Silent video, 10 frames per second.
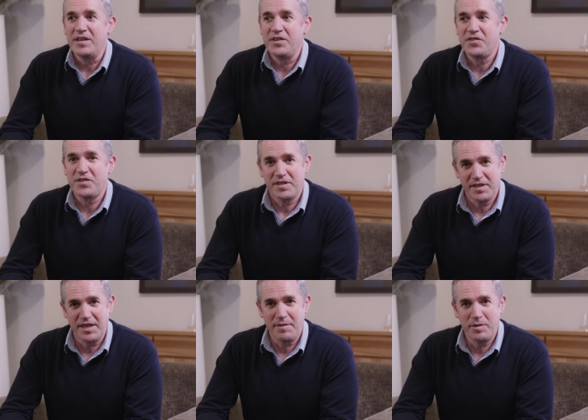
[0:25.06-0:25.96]
It is
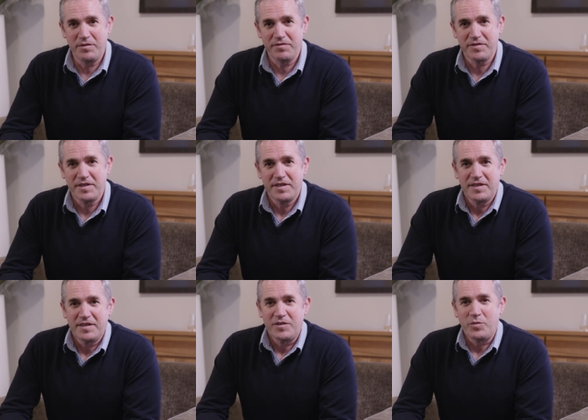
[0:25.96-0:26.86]
collaborative.
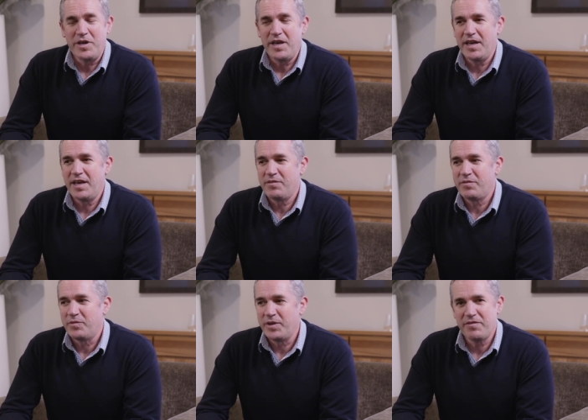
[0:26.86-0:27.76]
We have
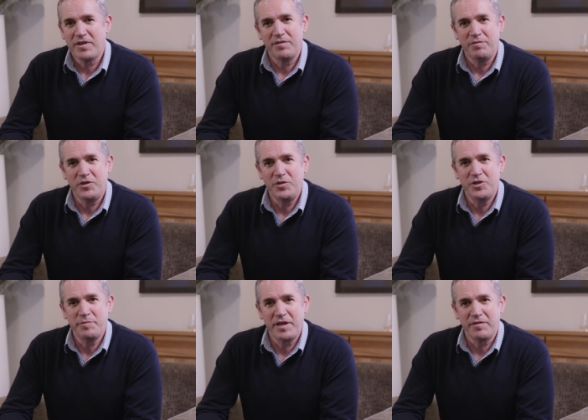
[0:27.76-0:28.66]
a
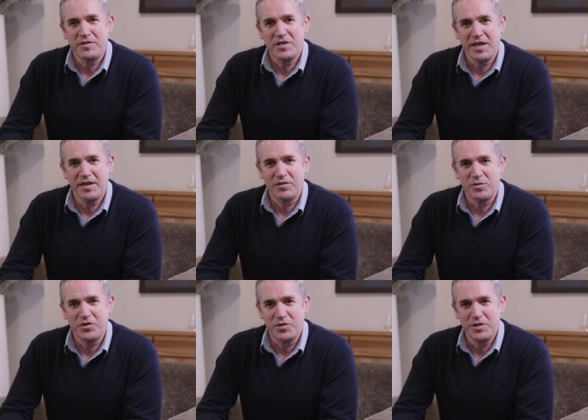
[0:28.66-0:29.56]
huge amount of talent
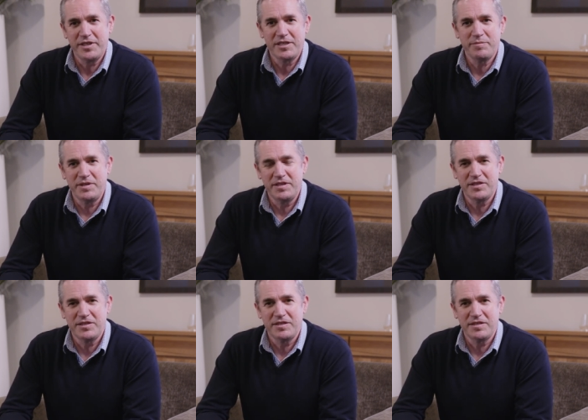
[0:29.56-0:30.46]
or enthusiasm in
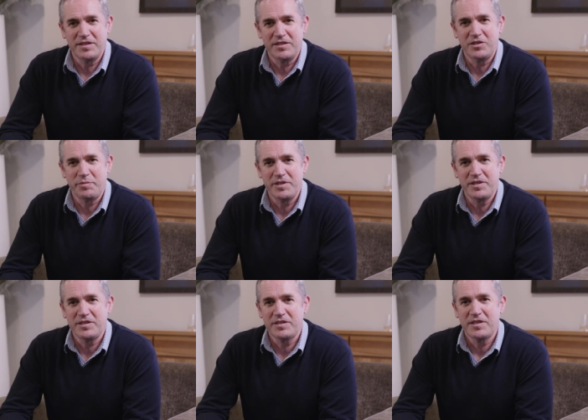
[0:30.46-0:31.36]
this
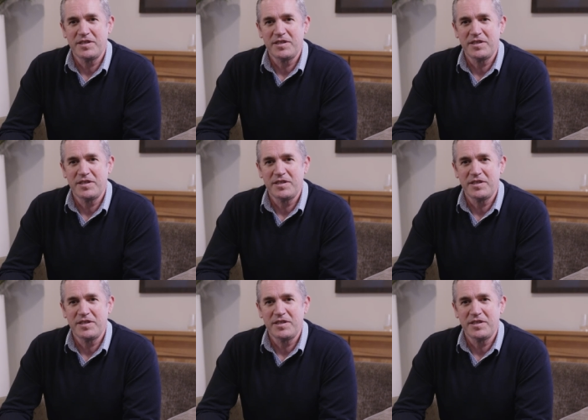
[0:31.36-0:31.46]
business.